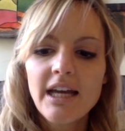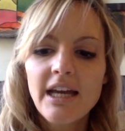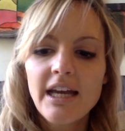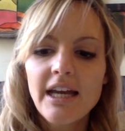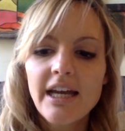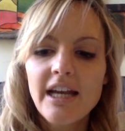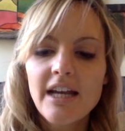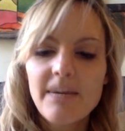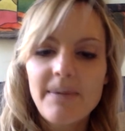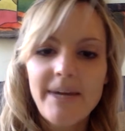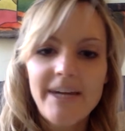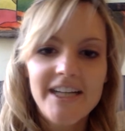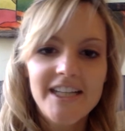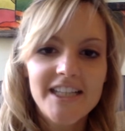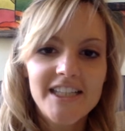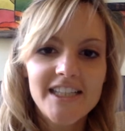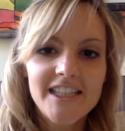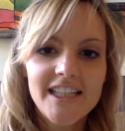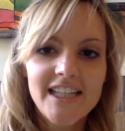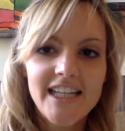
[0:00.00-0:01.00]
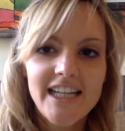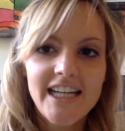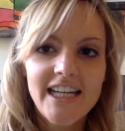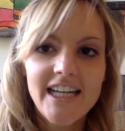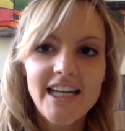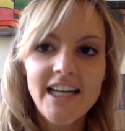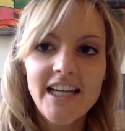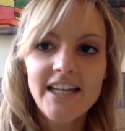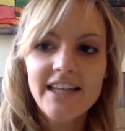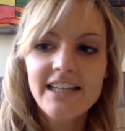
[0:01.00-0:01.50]
And
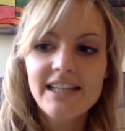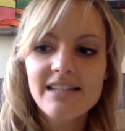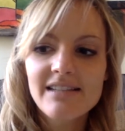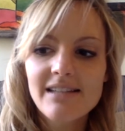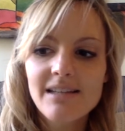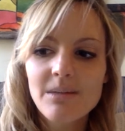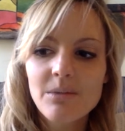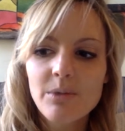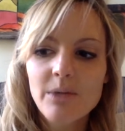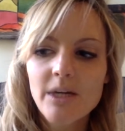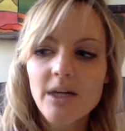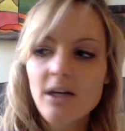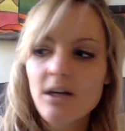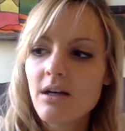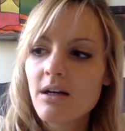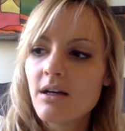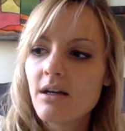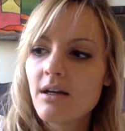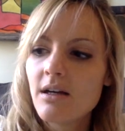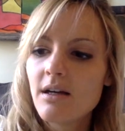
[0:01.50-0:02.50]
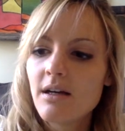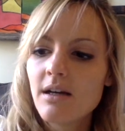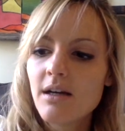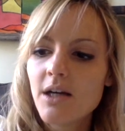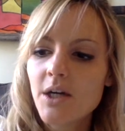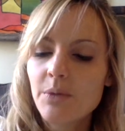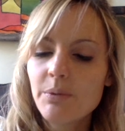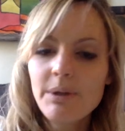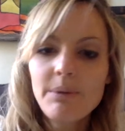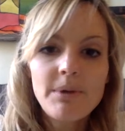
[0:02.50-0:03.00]
apparently they said, well,
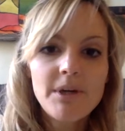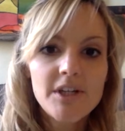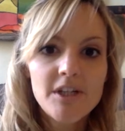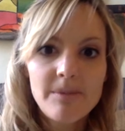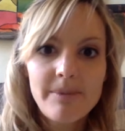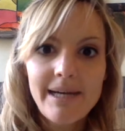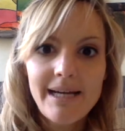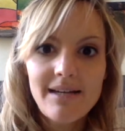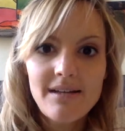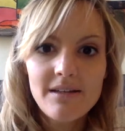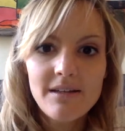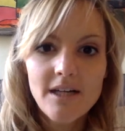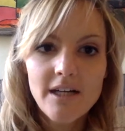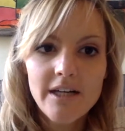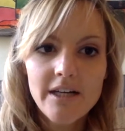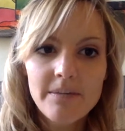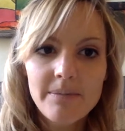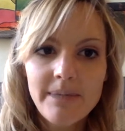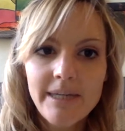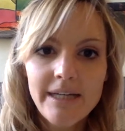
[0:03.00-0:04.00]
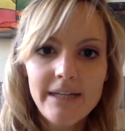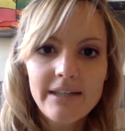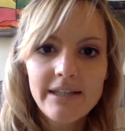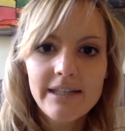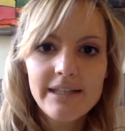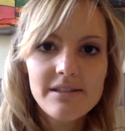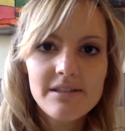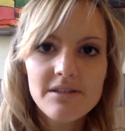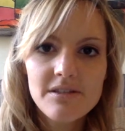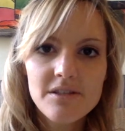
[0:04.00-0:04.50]
we want our
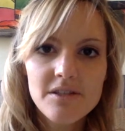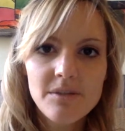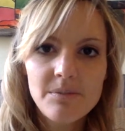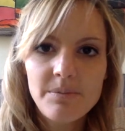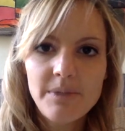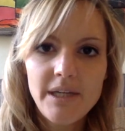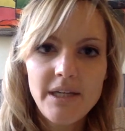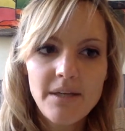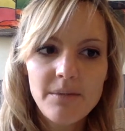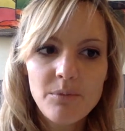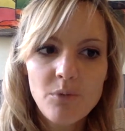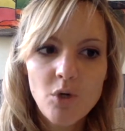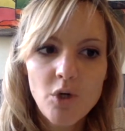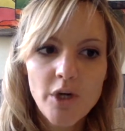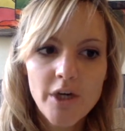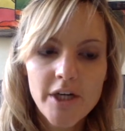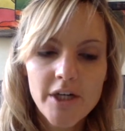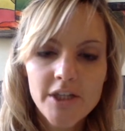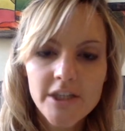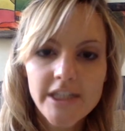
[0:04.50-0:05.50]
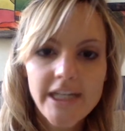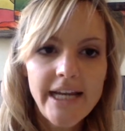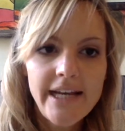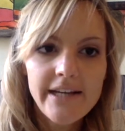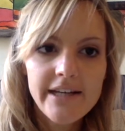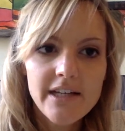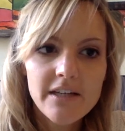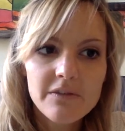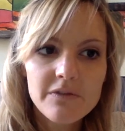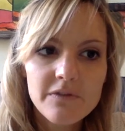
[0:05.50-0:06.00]
pilots to be more
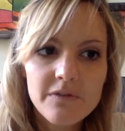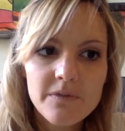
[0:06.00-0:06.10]
creative.